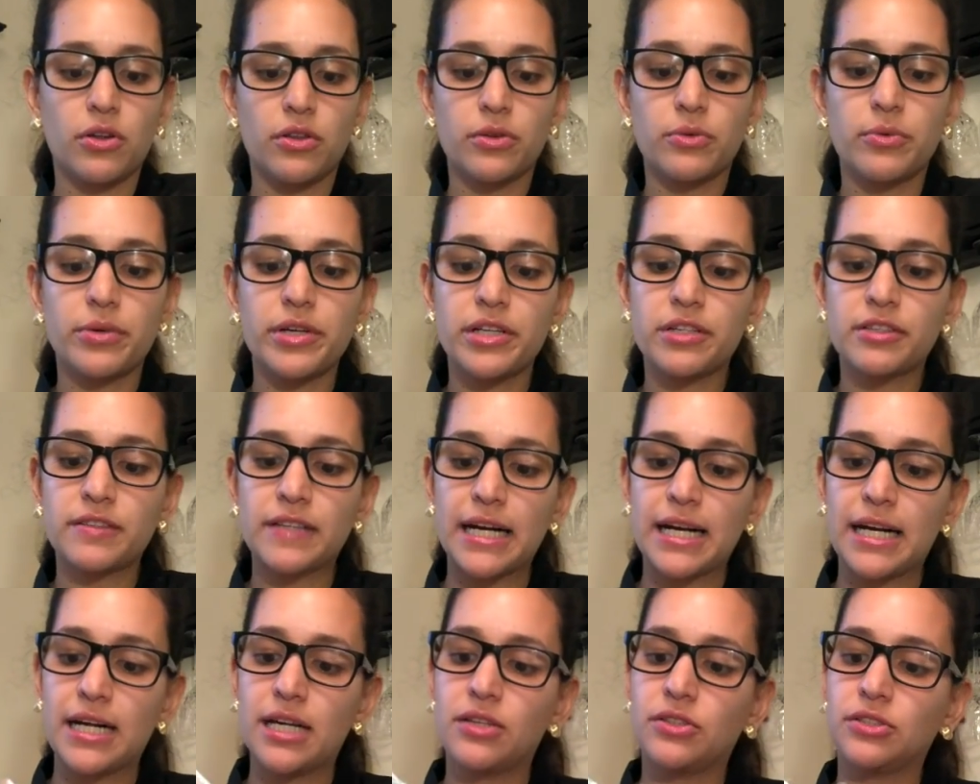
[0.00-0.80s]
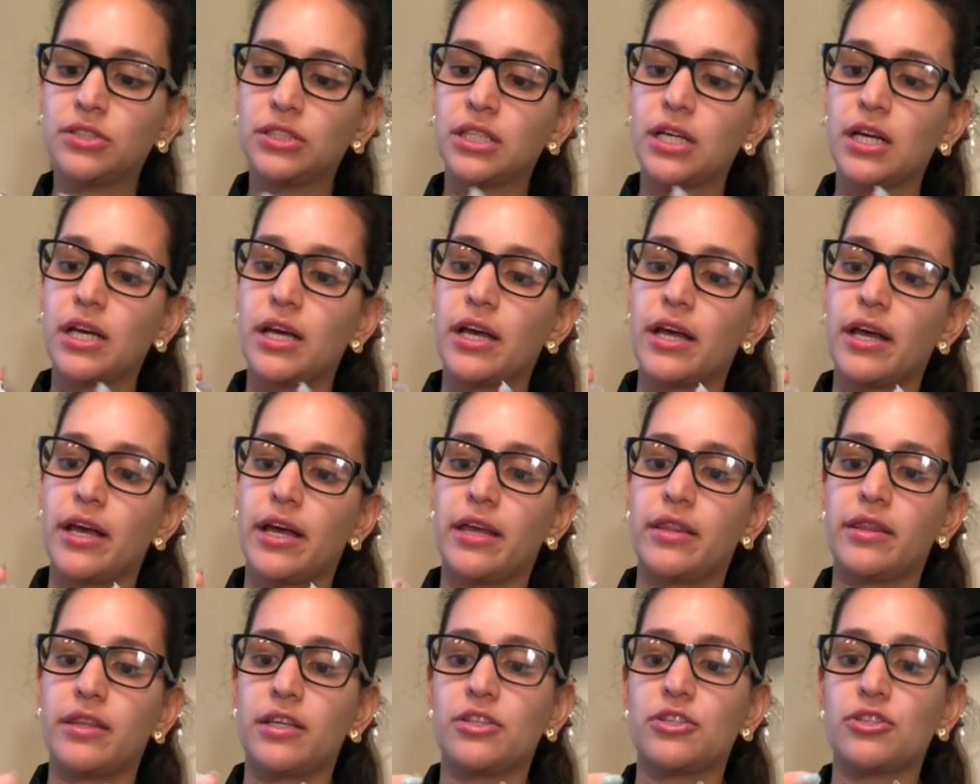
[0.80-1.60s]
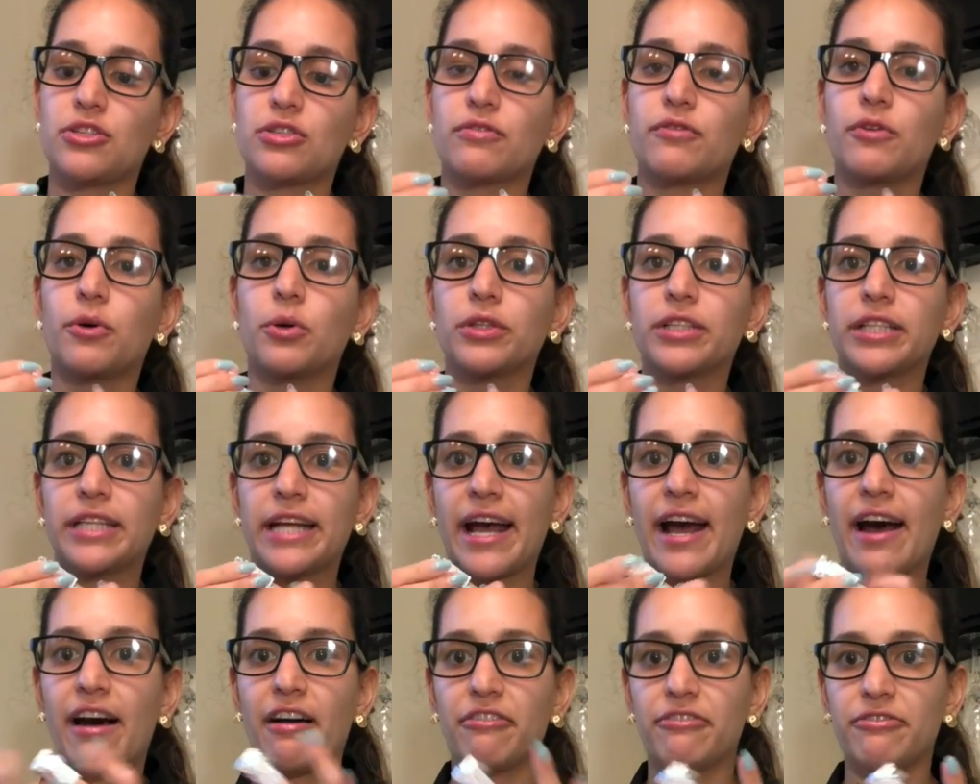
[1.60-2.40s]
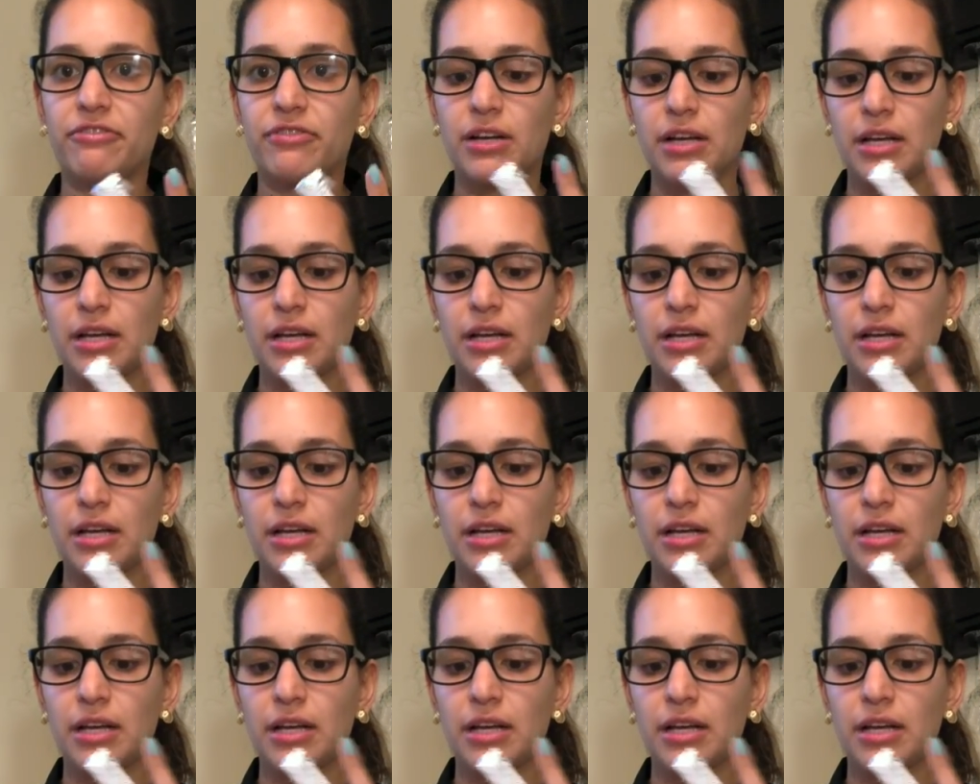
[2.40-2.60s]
the way around, and then just fold it half.